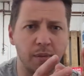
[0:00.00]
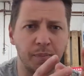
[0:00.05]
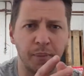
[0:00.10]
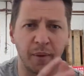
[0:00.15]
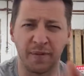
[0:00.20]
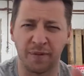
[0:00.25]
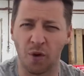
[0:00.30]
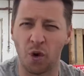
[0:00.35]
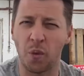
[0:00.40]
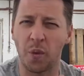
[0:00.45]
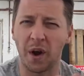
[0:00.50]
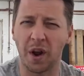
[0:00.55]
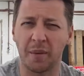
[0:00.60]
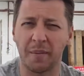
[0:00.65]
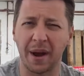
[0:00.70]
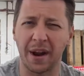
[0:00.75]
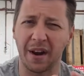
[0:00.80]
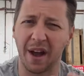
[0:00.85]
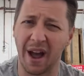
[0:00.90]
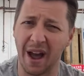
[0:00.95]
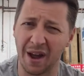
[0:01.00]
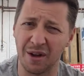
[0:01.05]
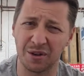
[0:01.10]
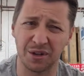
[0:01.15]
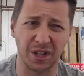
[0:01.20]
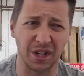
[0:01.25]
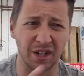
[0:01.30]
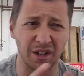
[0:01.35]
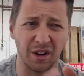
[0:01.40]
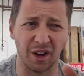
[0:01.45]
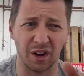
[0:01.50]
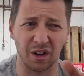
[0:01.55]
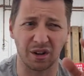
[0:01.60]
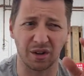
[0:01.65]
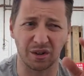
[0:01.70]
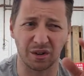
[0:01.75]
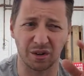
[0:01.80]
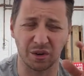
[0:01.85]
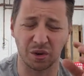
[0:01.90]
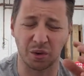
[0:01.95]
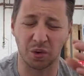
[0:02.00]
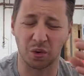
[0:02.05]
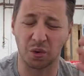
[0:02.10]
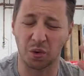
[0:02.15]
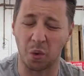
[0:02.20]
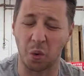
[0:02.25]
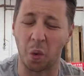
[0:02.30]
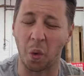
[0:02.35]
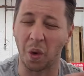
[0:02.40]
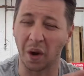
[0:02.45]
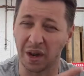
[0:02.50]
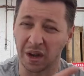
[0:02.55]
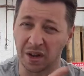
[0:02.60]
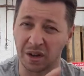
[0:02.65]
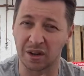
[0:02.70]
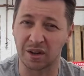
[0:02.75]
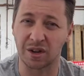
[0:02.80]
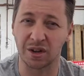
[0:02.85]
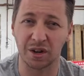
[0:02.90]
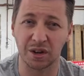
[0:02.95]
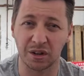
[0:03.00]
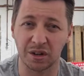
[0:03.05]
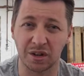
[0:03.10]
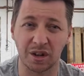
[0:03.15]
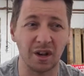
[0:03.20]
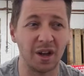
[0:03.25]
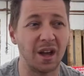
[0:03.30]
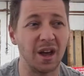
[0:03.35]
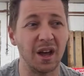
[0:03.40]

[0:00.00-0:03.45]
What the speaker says: Before, when I made a house, it looked quite good.